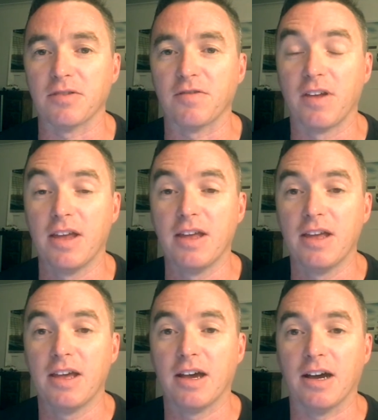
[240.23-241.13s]
of
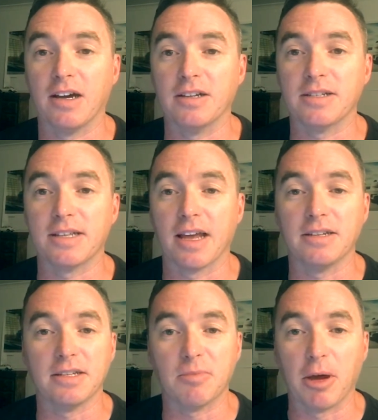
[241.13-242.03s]
just the
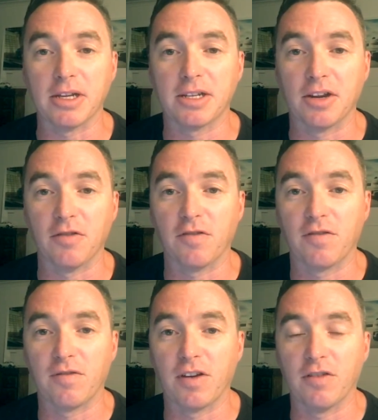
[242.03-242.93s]
anticipation
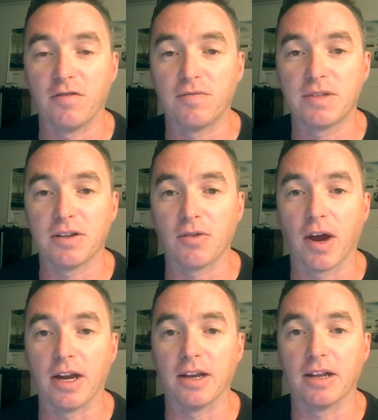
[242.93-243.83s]
of sort of
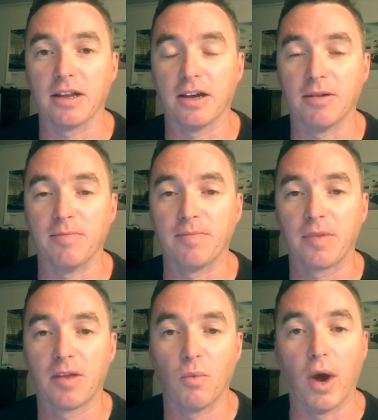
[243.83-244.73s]

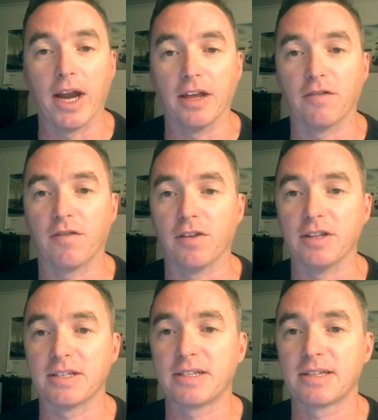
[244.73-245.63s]
waiting for
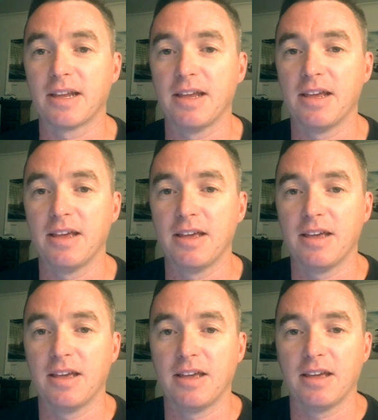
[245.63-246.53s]
this
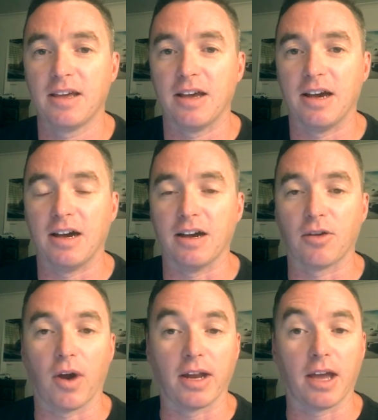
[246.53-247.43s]

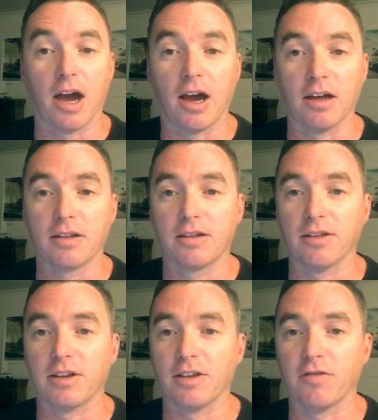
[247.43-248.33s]
great car
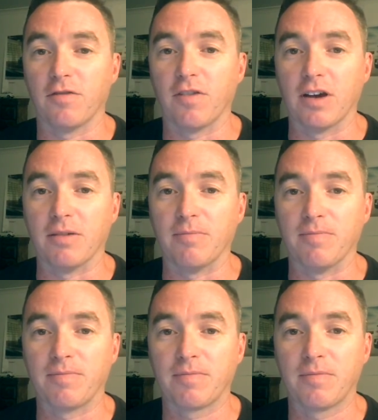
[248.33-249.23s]
that you've
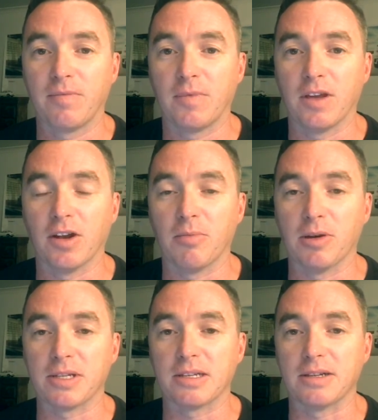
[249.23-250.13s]

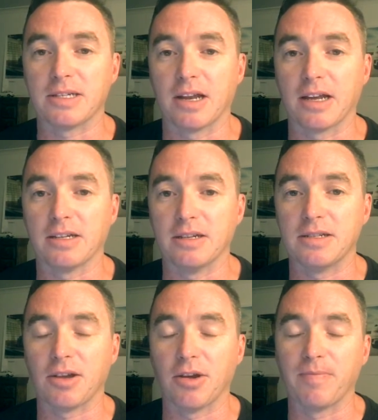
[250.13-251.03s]
personally selected.
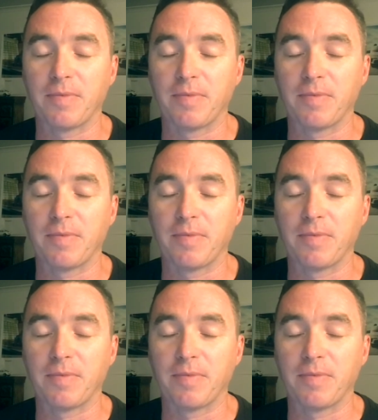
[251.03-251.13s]
So